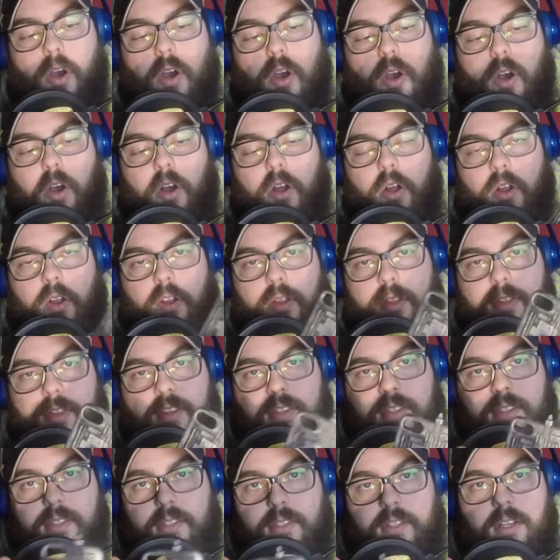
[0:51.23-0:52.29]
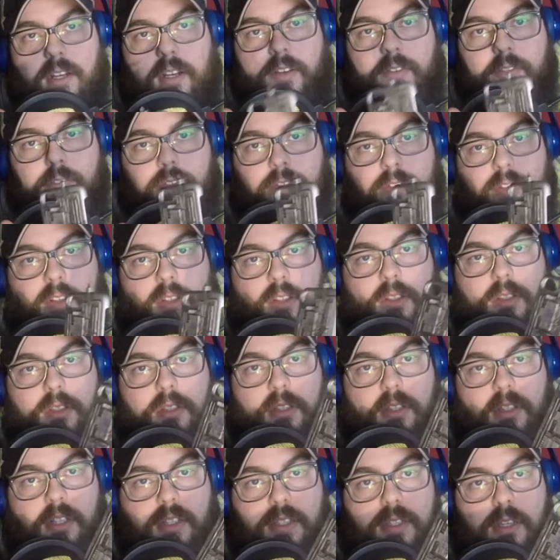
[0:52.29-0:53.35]
All this stuff
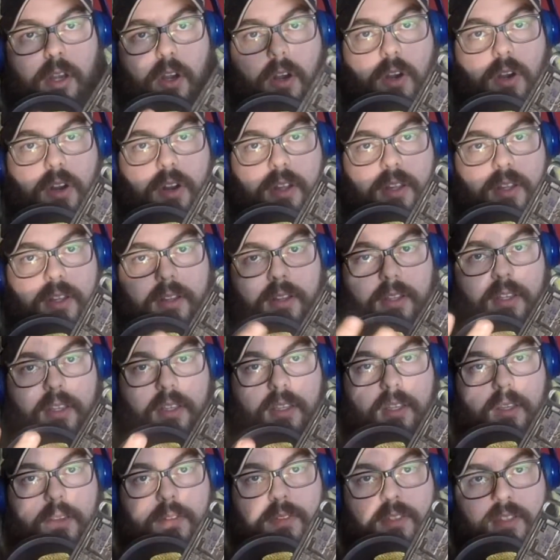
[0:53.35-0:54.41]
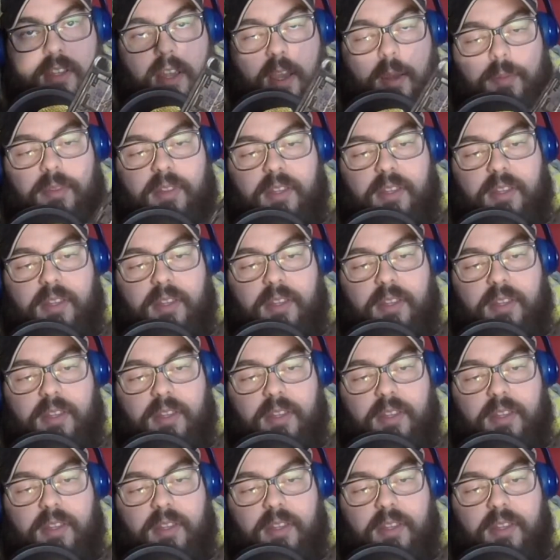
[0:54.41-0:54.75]
that's on it that gives depth,